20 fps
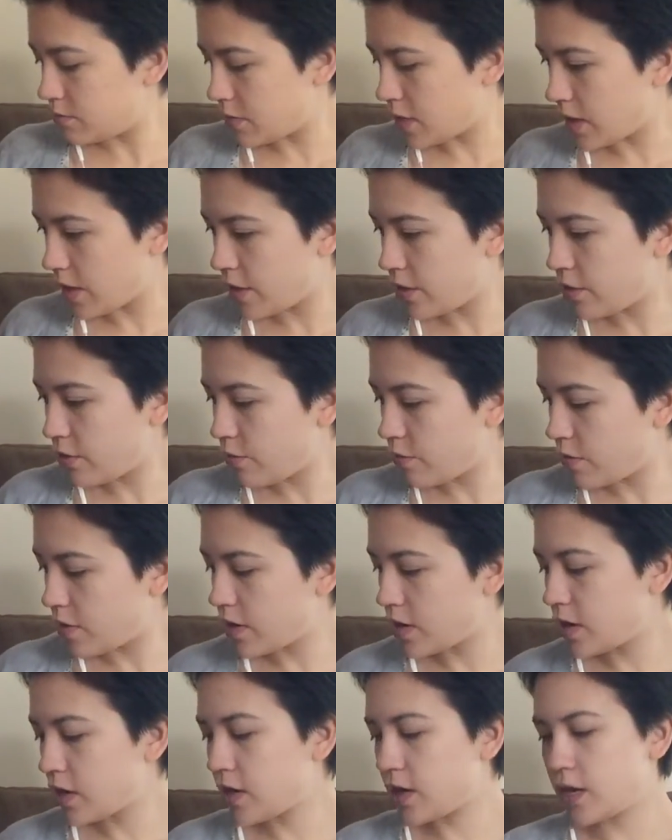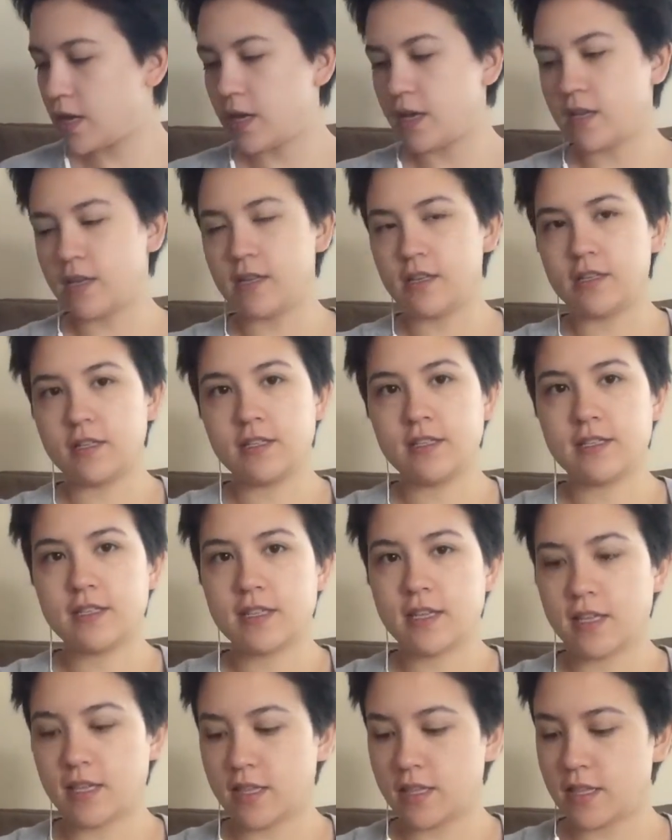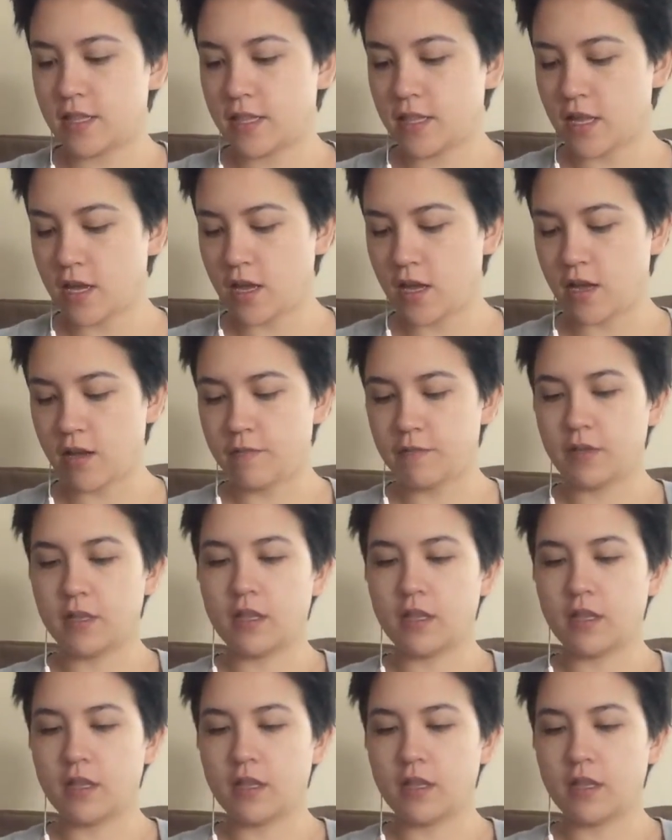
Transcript: my other one is the